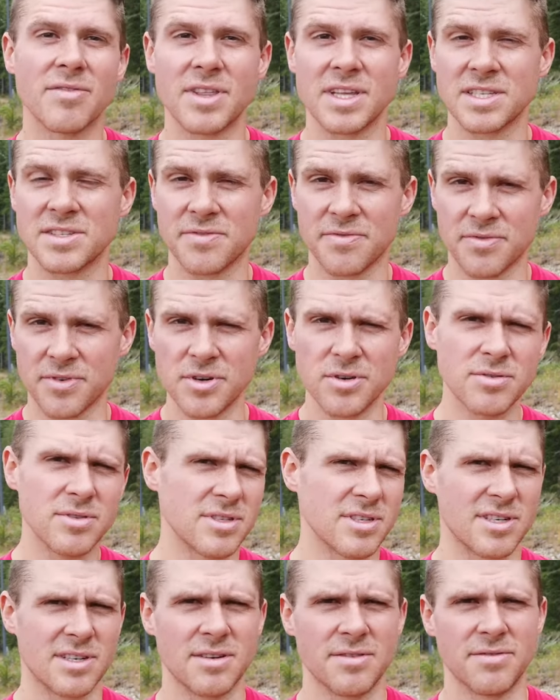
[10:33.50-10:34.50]
of this
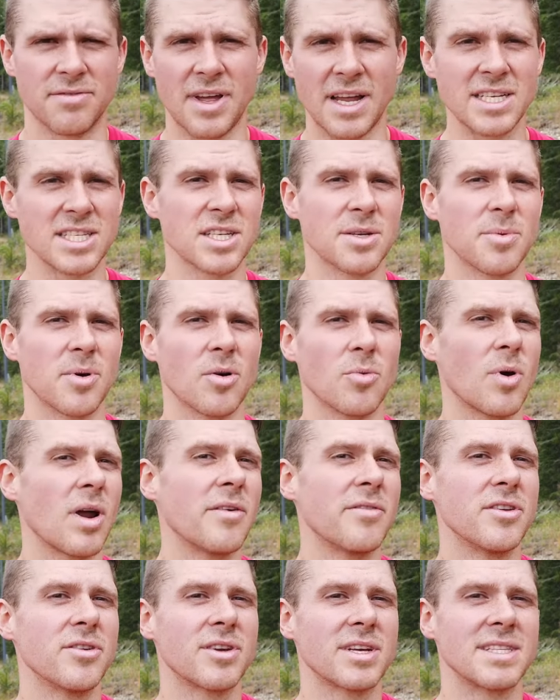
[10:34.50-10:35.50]
fruit or vegetable,
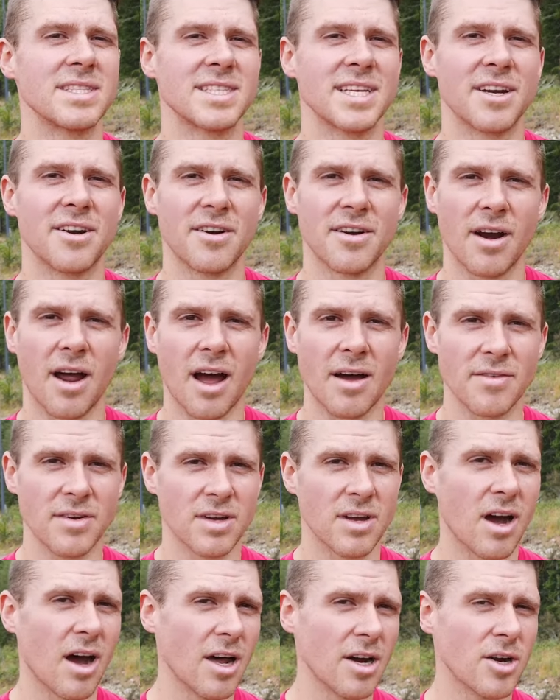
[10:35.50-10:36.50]
whatever you consider an
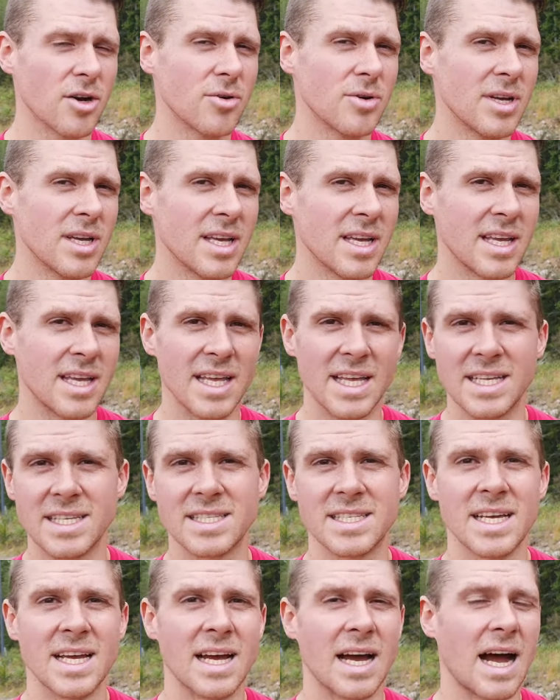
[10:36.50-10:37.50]
avocado,
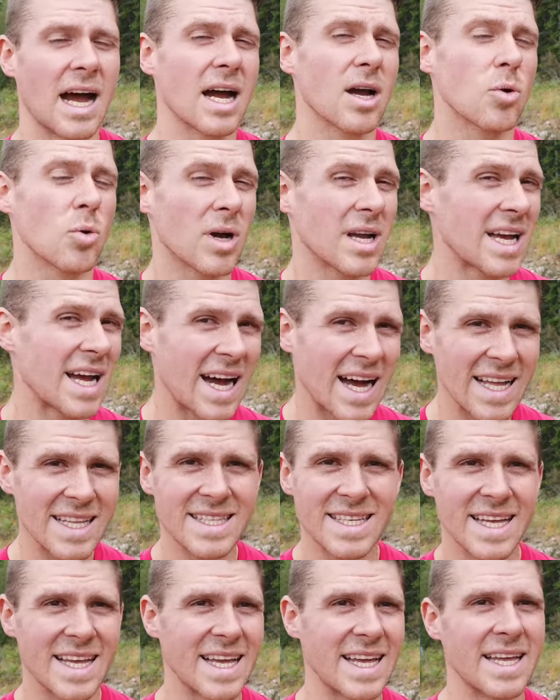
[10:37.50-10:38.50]
is
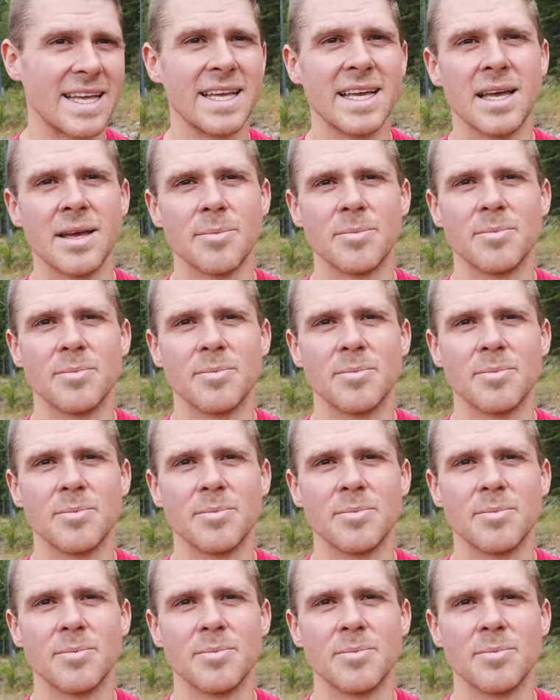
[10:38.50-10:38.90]
aguacate